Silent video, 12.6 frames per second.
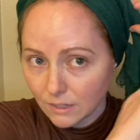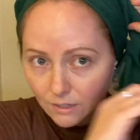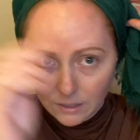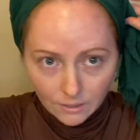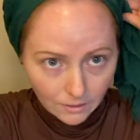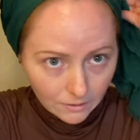
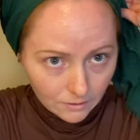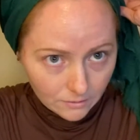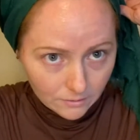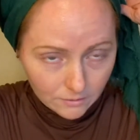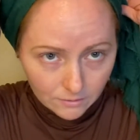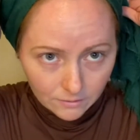And
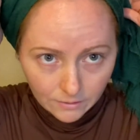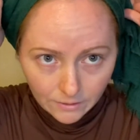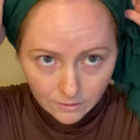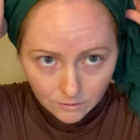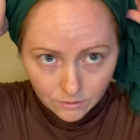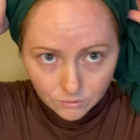instead
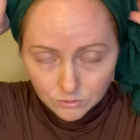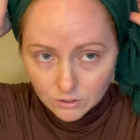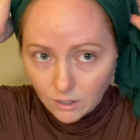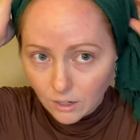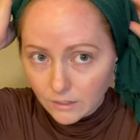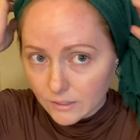of
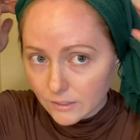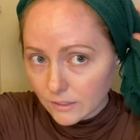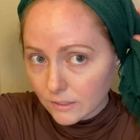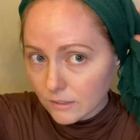tucking,